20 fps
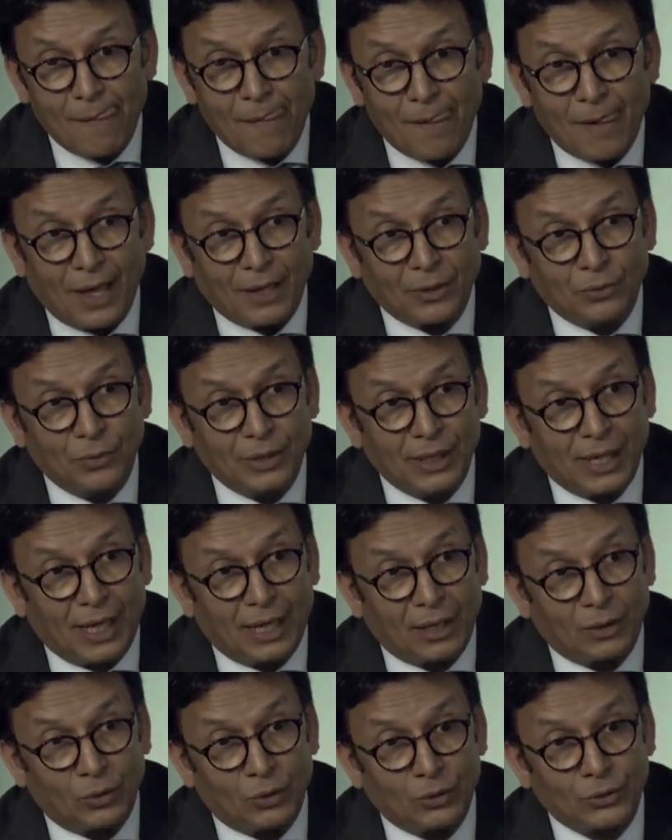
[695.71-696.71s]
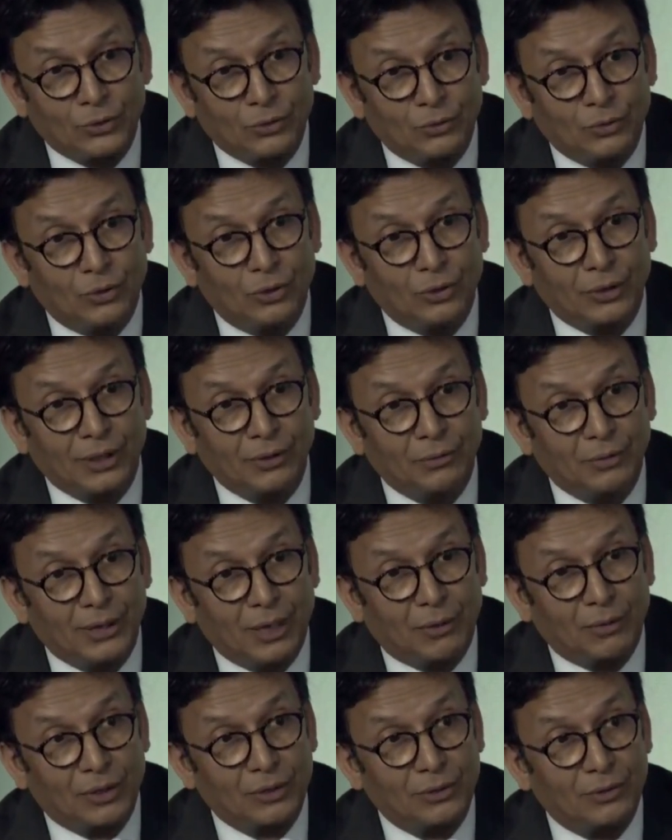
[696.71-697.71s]
And we are also working with
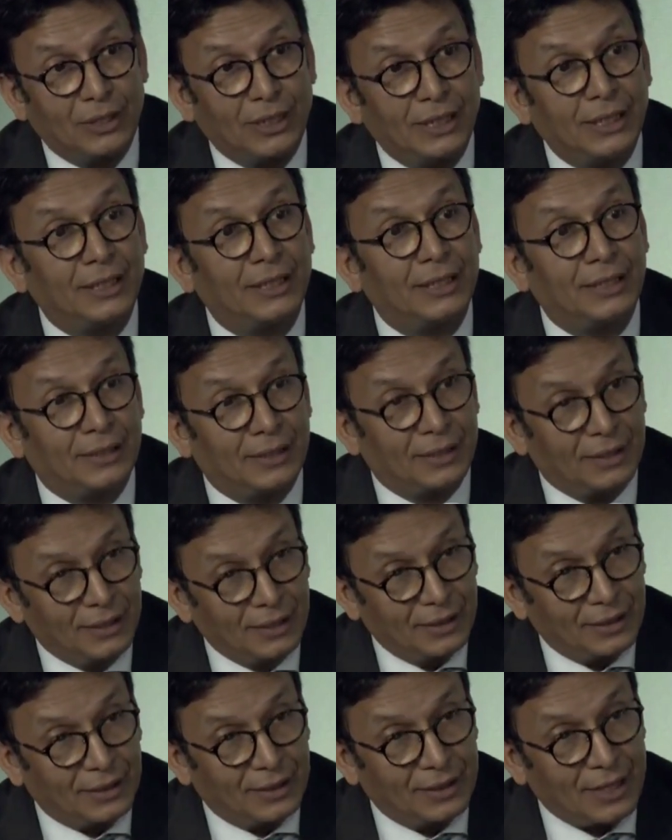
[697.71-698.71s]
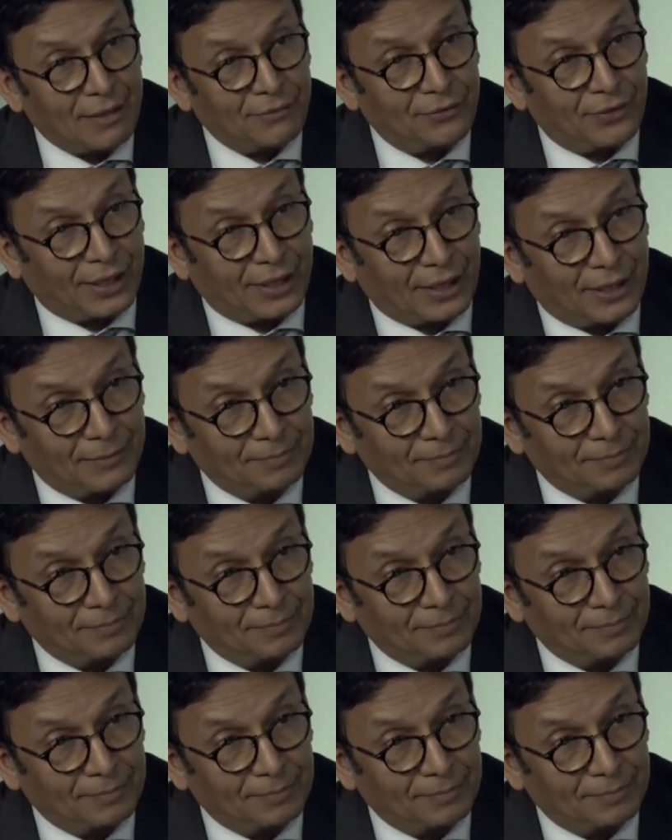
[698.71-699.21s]
our colleague in Africa.